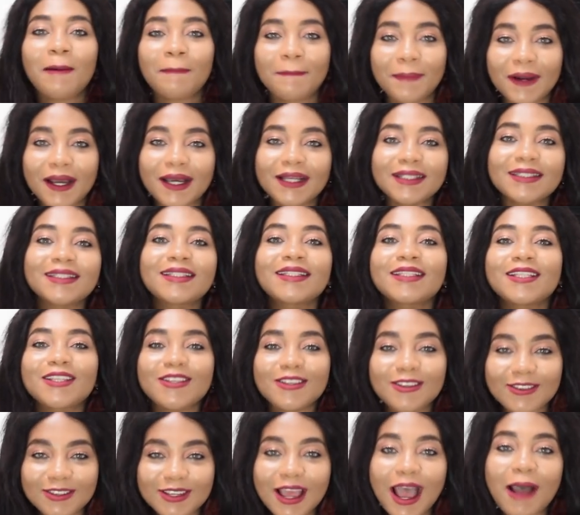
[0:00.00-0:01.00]
But
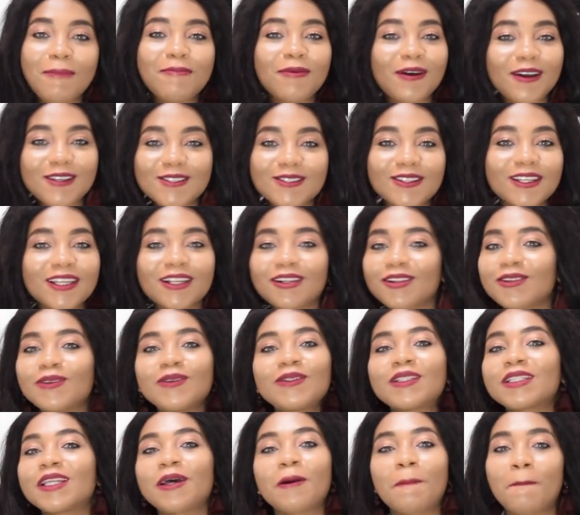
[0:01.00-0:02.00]
I'm going to
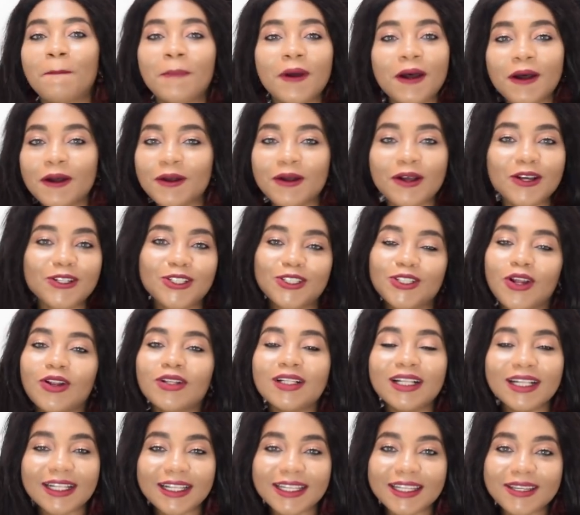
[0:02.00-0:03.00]
include a
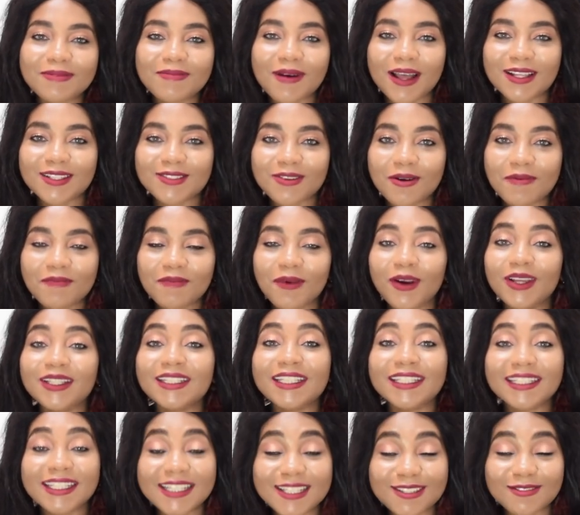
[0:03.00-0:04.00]
short clip at some point
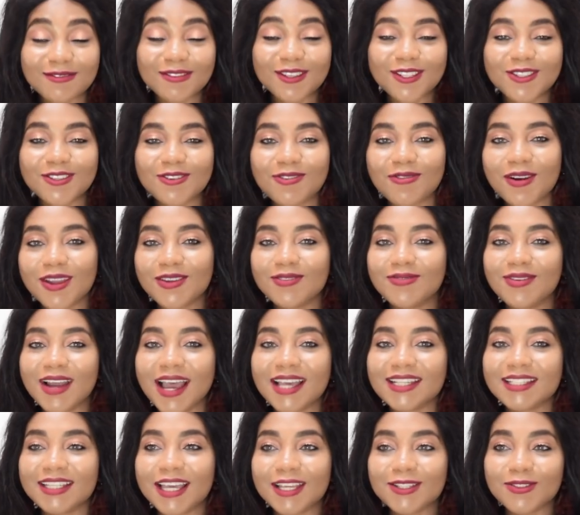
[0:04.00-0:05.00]
in this video where you
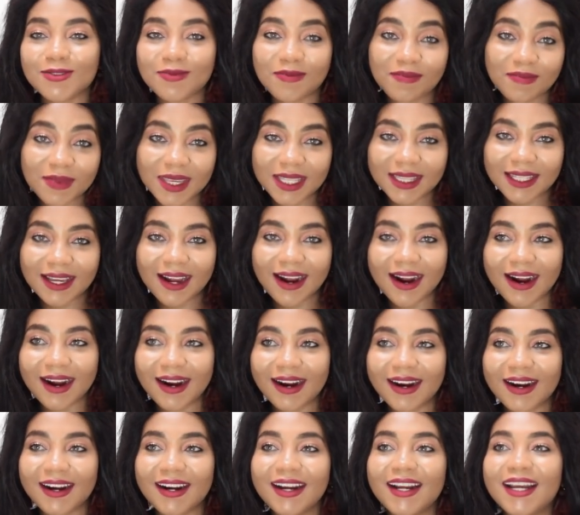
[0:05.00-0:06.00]
guys get to meet
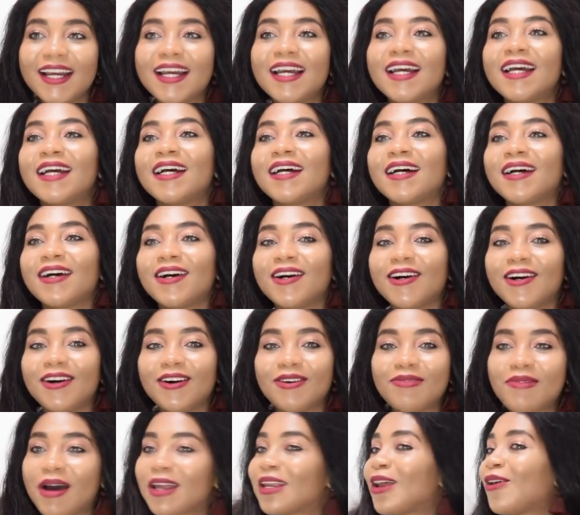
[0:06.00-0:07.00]
her,
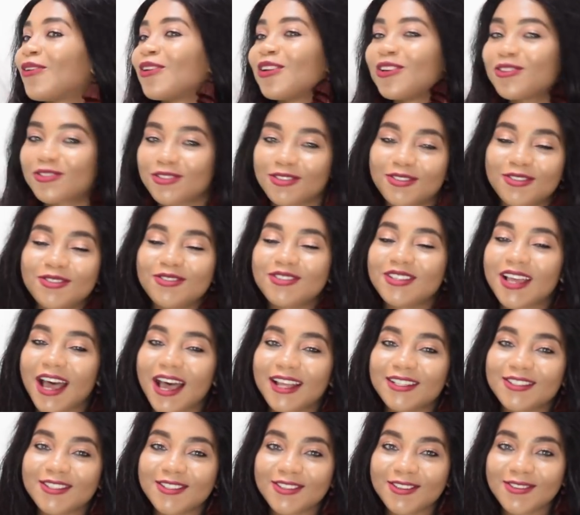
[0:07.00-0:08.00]
and I'll introduce
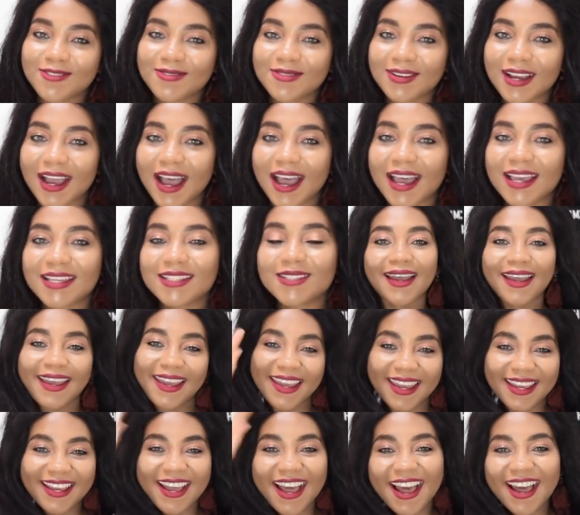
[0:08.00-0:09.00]
her to you guys.
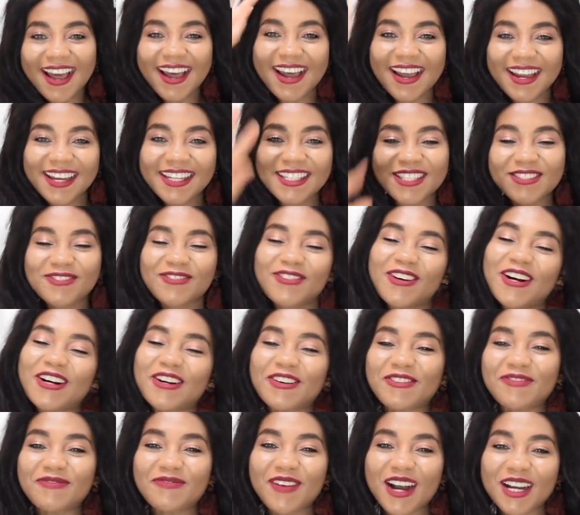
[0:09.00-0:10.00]
Hey guys,
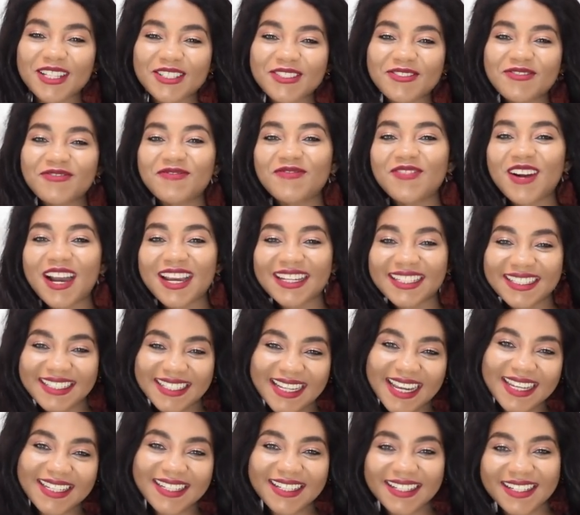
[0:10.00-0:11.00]
welcome back to my
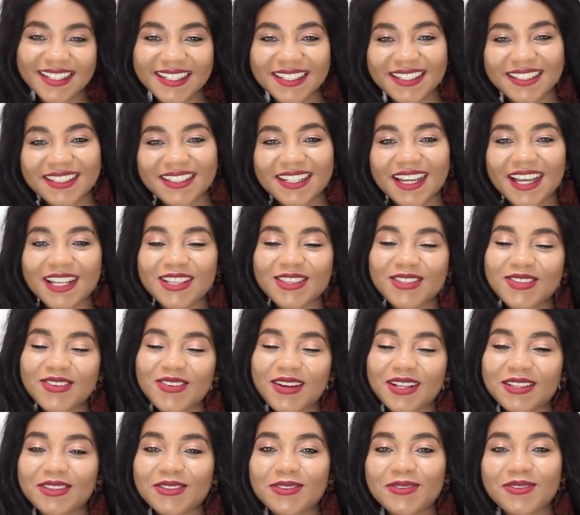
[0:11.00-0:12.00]
channel. I know
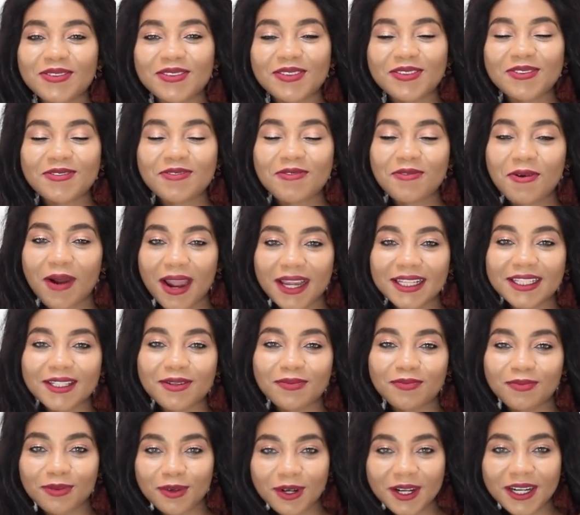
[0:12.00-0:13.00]
I took quite
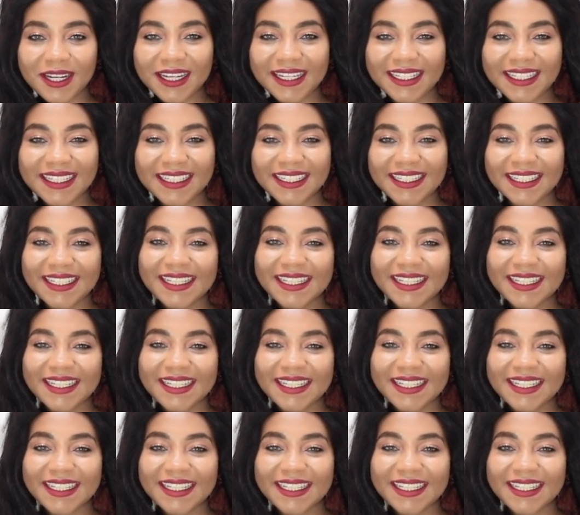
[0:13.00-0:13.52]
a break.